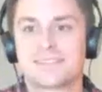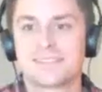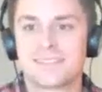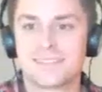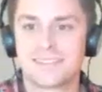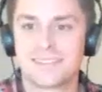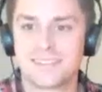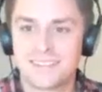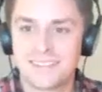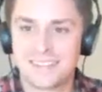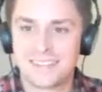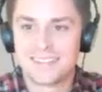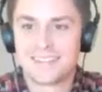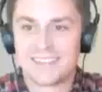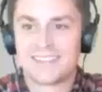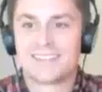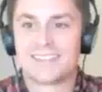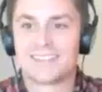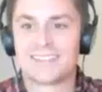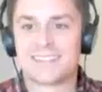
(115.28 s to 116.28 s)

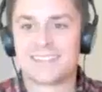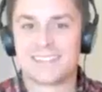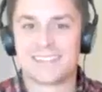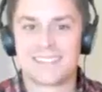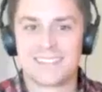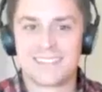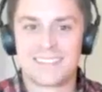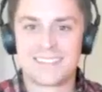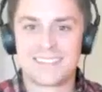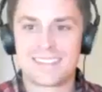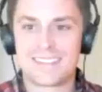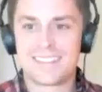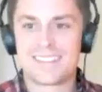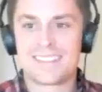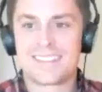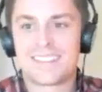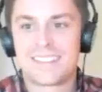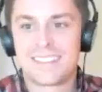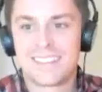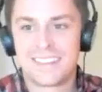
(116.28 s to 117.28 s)

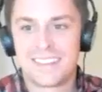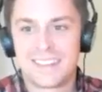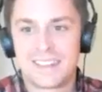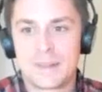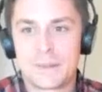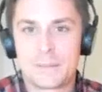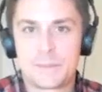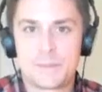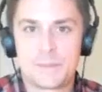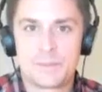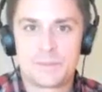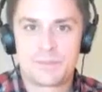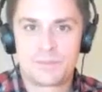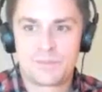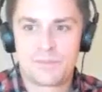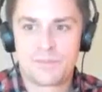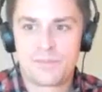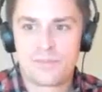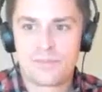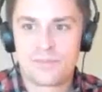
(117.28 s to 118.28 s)

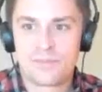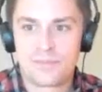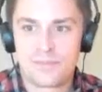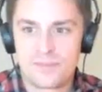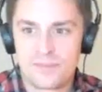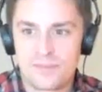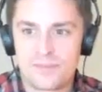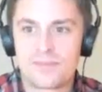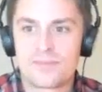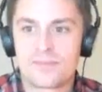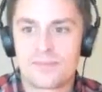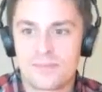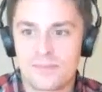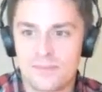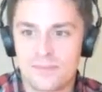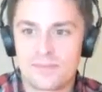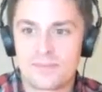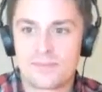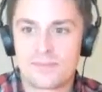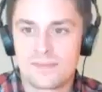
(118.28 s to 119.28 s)

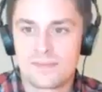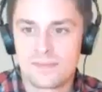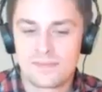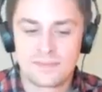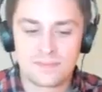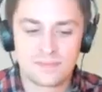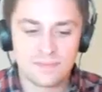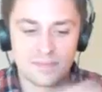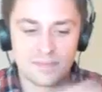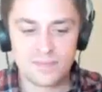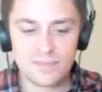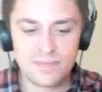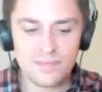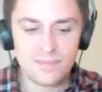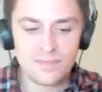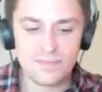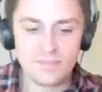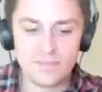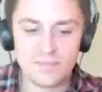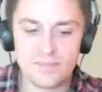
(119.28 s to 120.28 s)
No words are spoken by the person on screen.